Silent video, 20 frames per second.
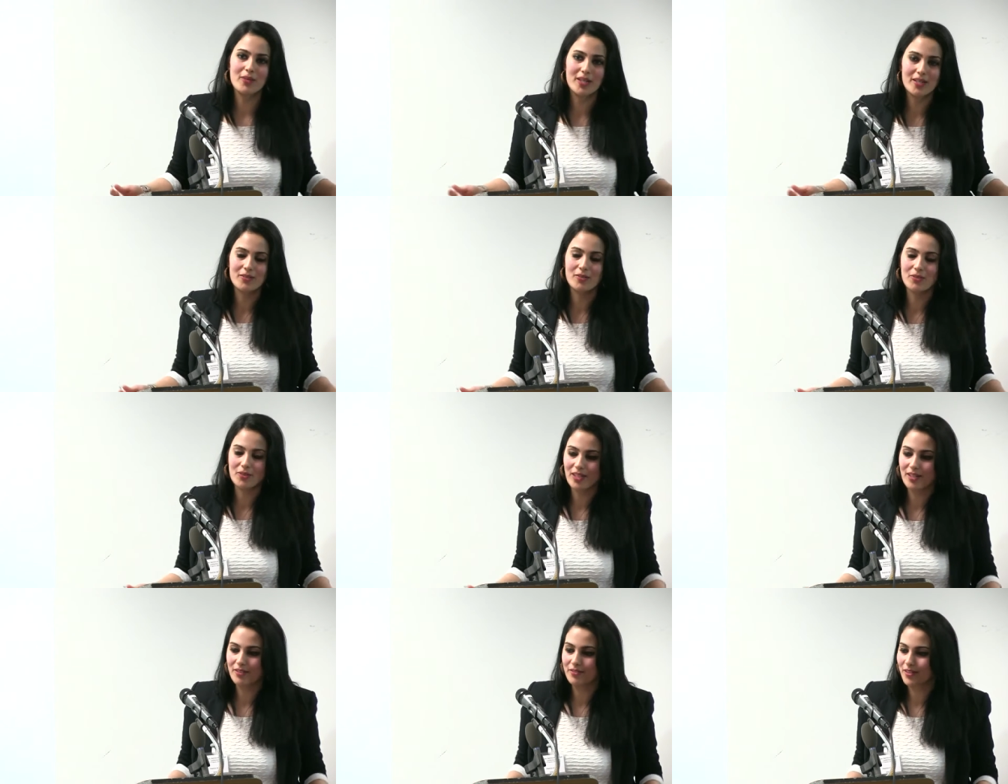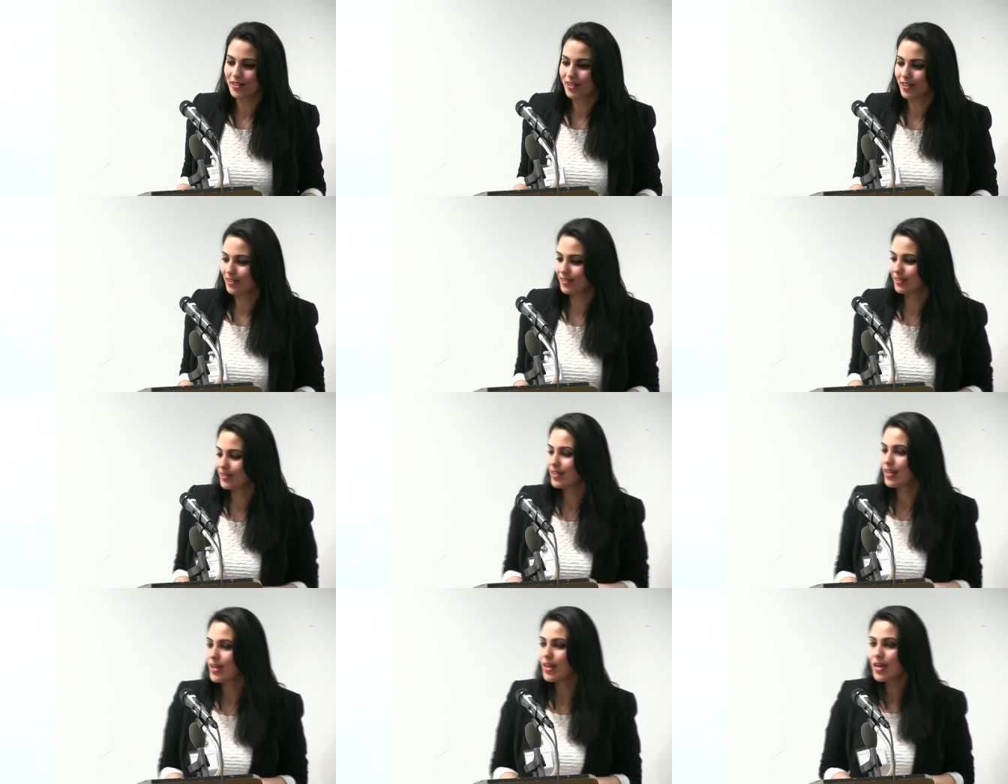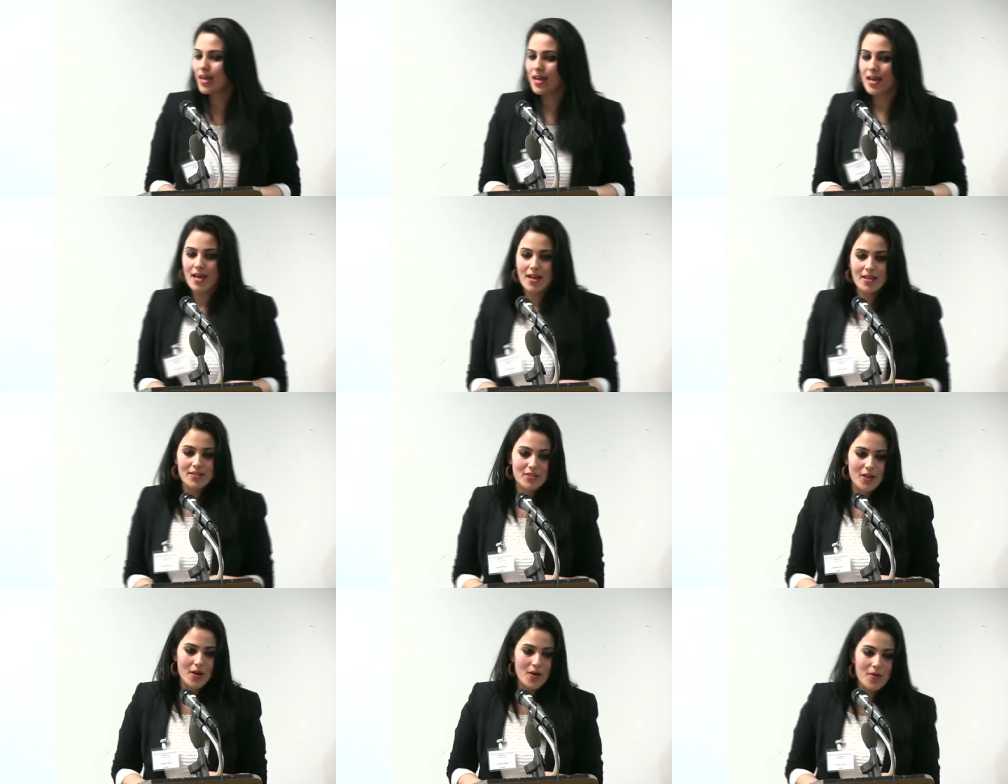We are North African.
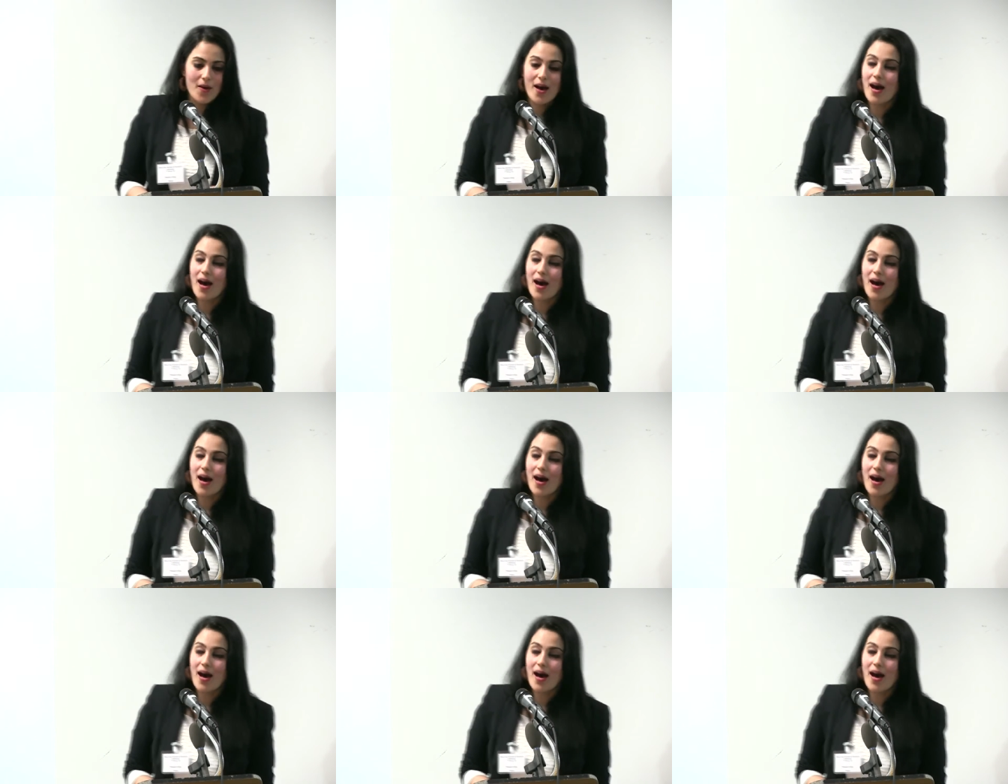So